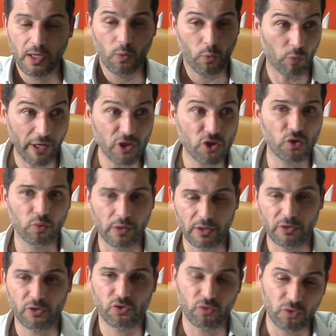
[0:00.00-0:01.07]
where should,
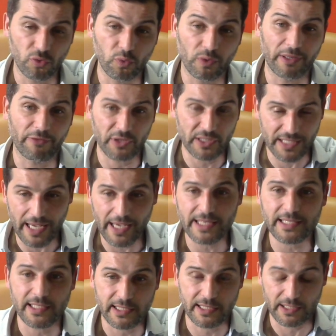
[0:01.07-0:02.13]
should you advertise,
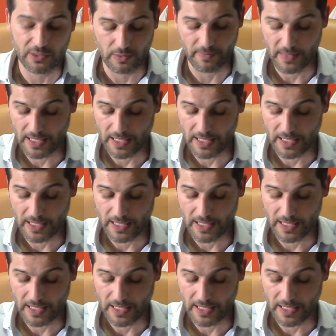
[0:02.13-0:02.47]
etc.